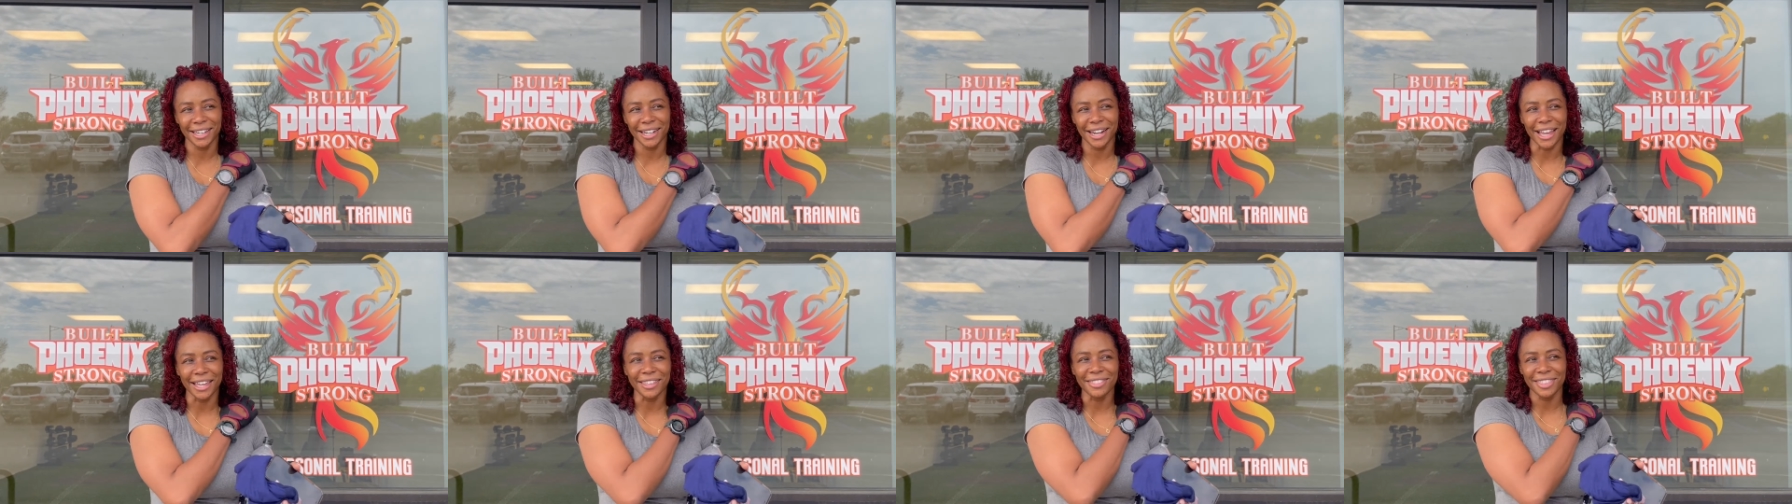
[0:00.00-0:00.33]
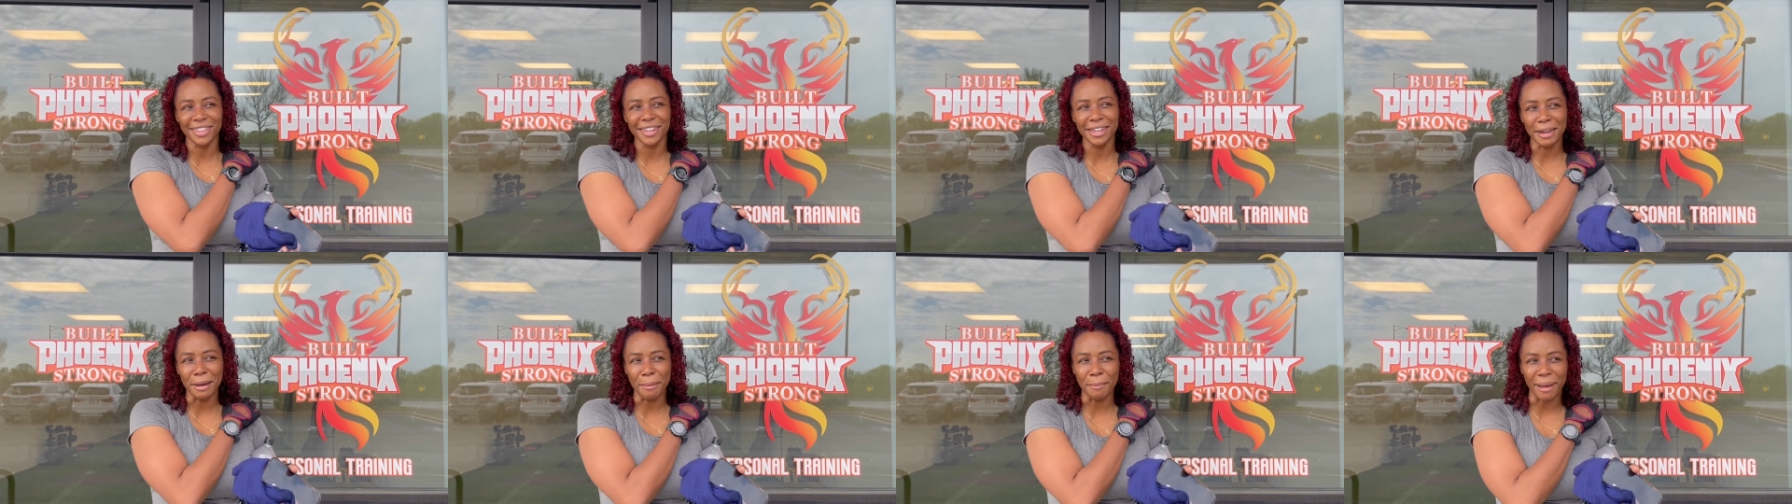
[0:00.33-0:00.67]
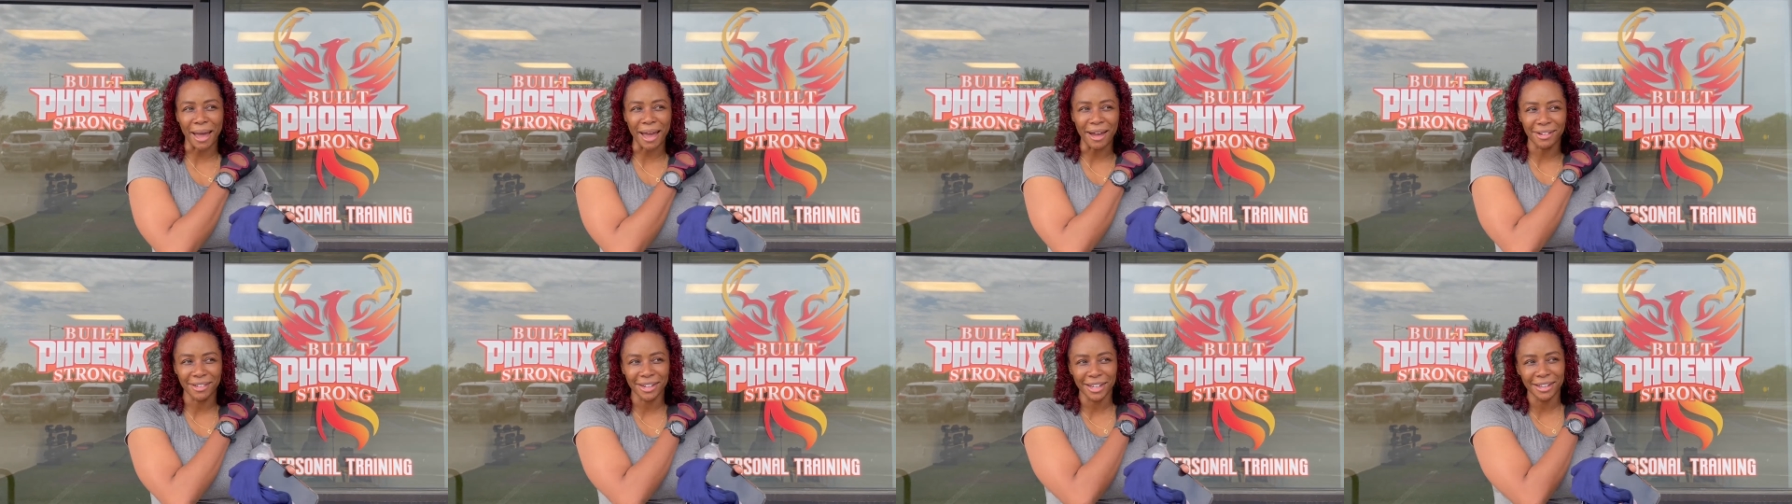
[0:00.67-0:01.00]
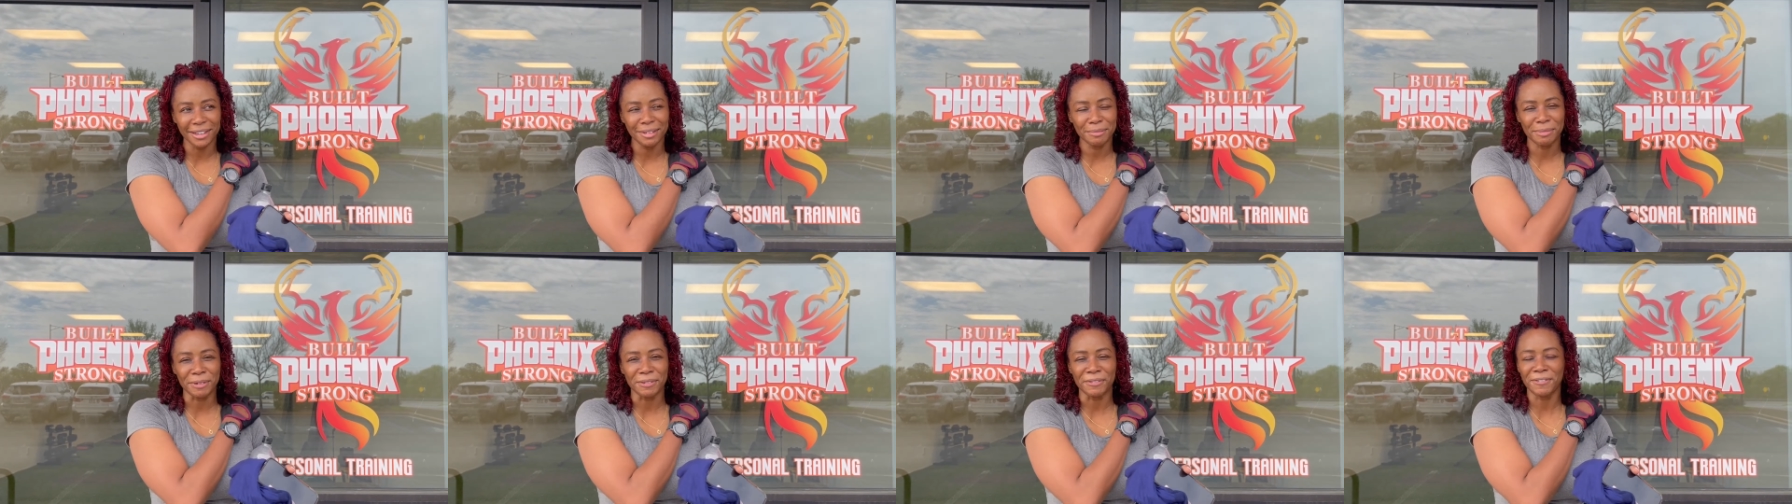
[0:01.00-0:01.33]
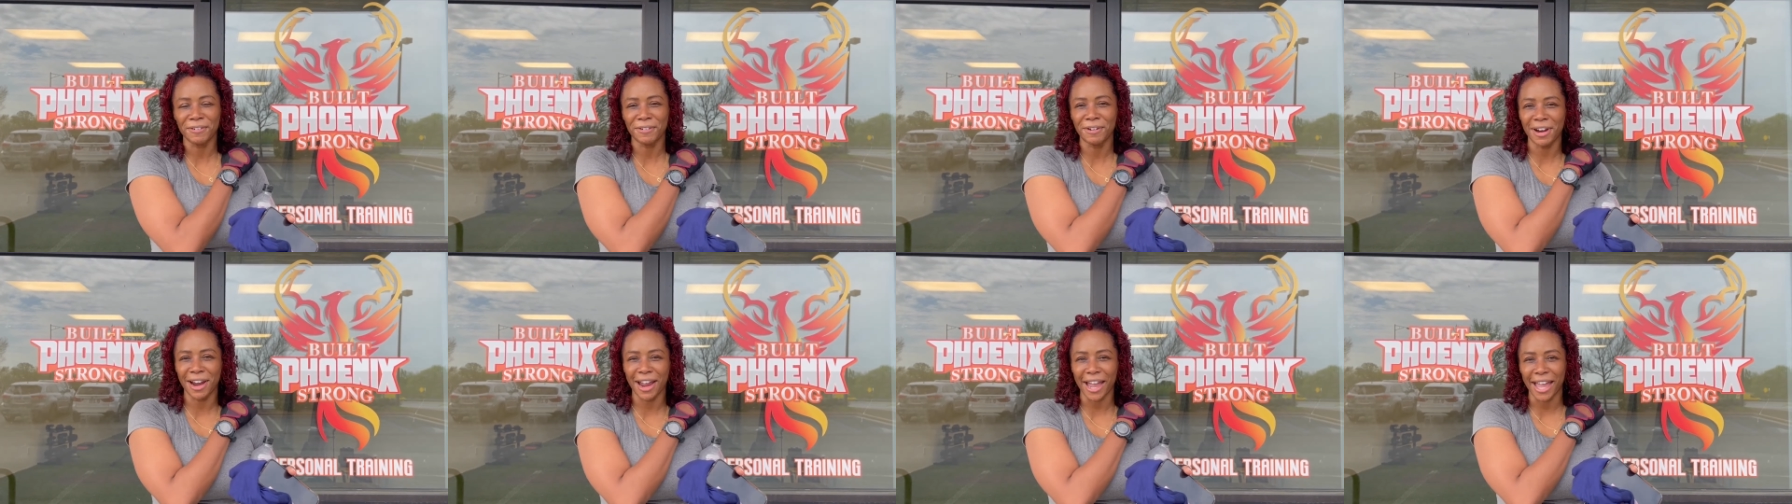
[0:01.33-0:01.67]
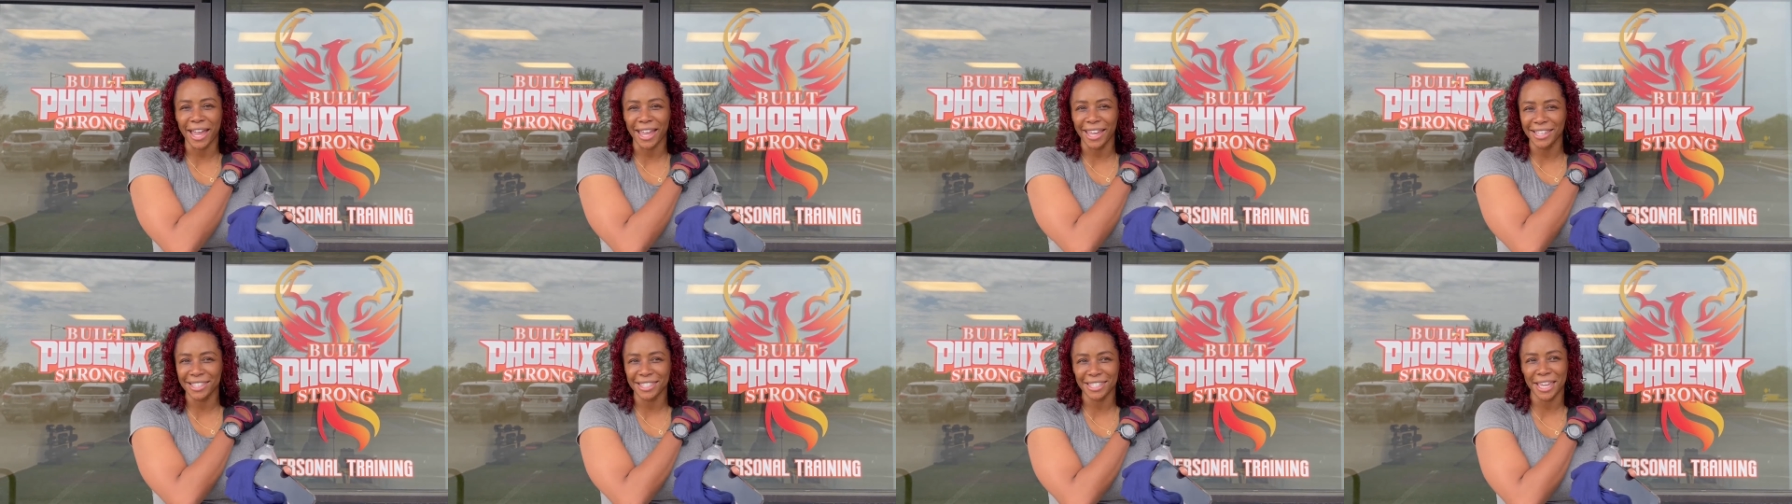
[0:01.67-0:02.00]
and I think about it before
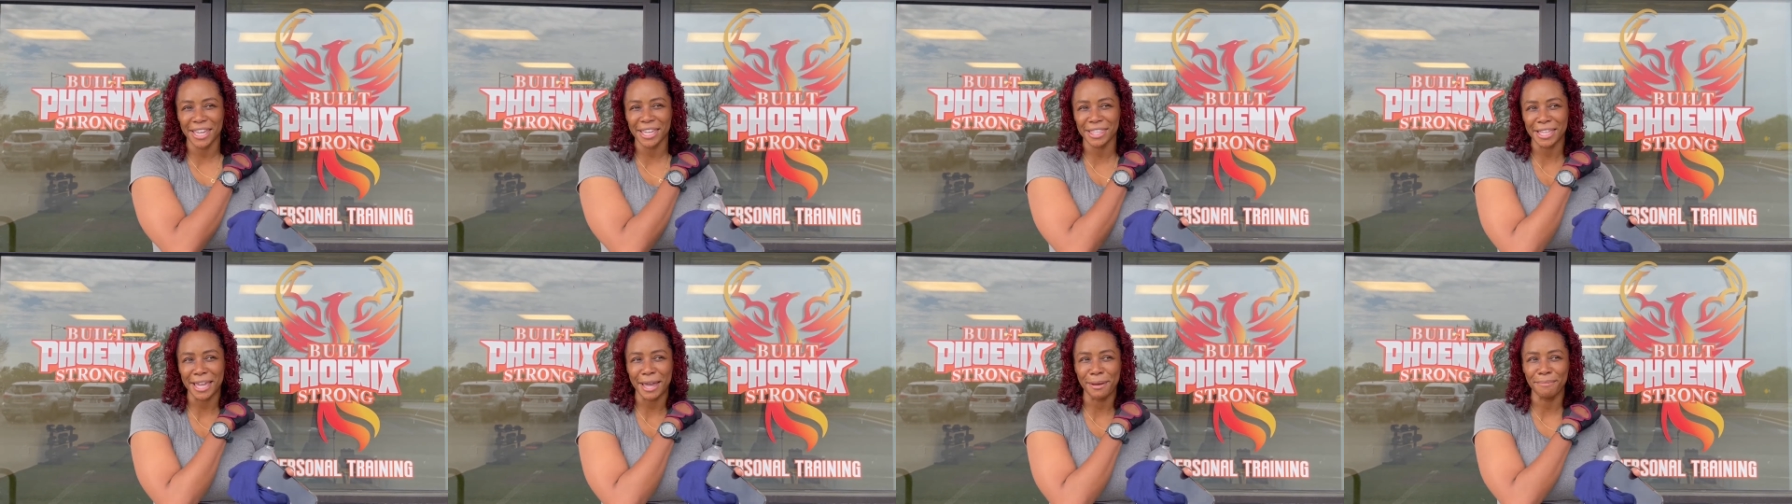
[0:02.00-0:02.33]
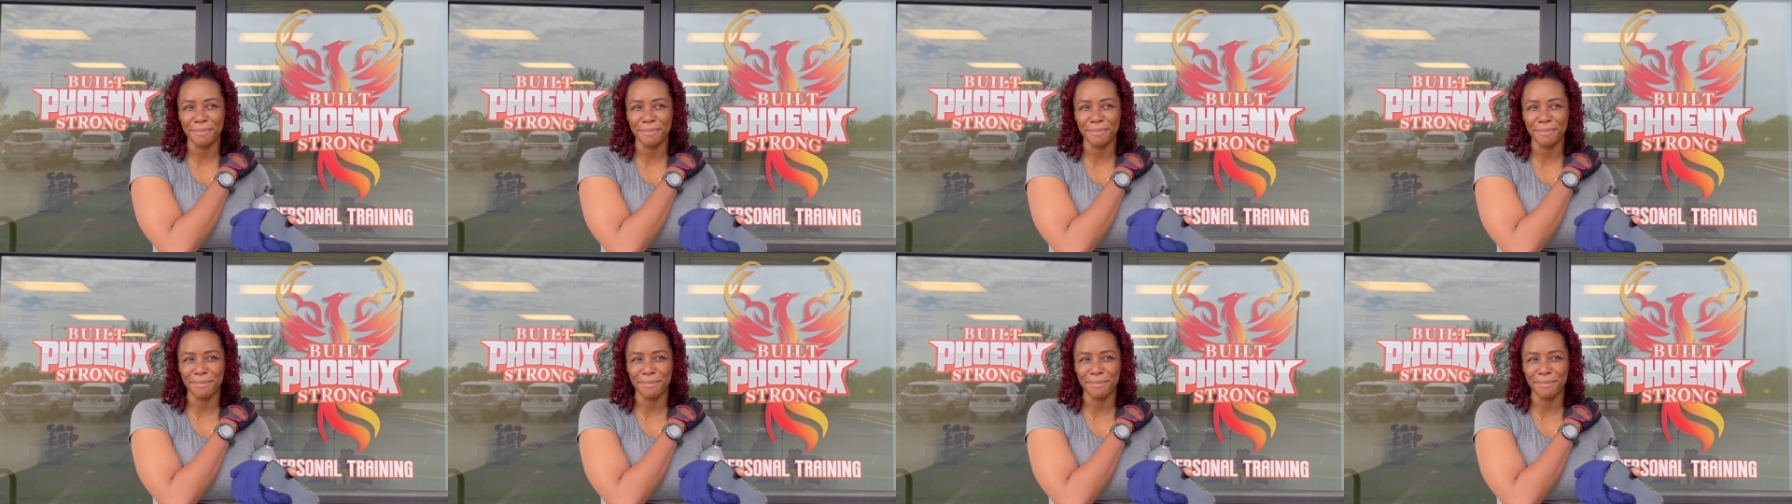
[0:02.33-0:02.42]
I take that